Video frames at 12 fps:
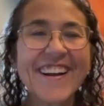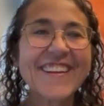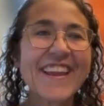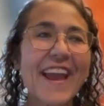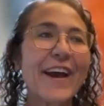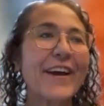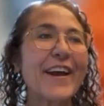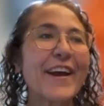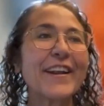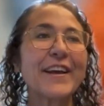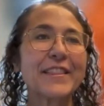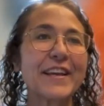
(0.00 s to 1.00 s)
Yeah,
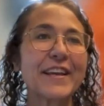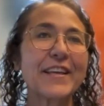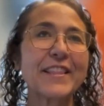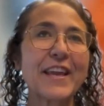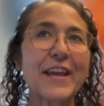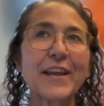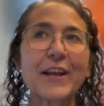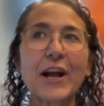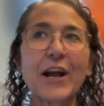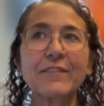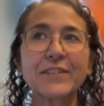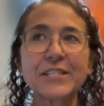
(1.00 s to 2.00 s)
and I think the
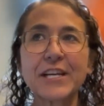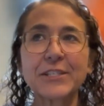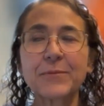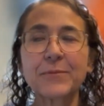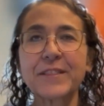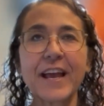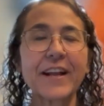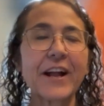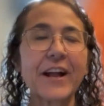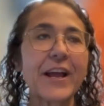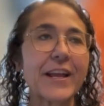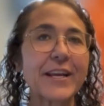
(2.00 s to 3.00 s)
conversation with that
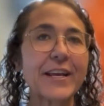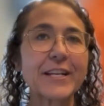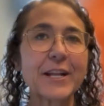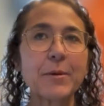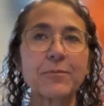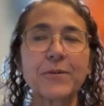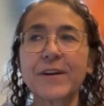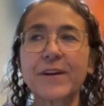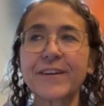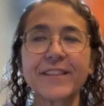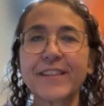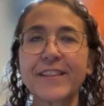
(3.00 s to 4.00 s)
guy ended up
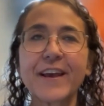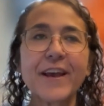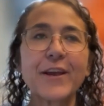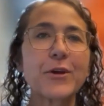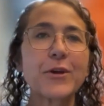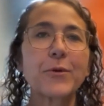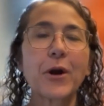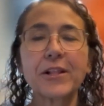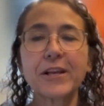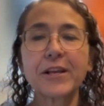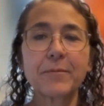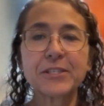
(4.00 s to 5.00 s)
with you
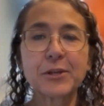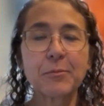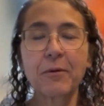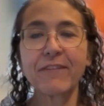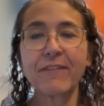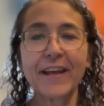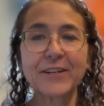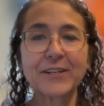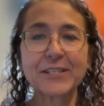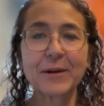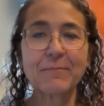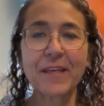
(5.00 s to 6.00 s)
calling him a super fan or
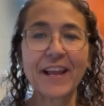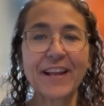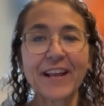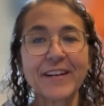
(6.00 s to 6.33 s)
something, and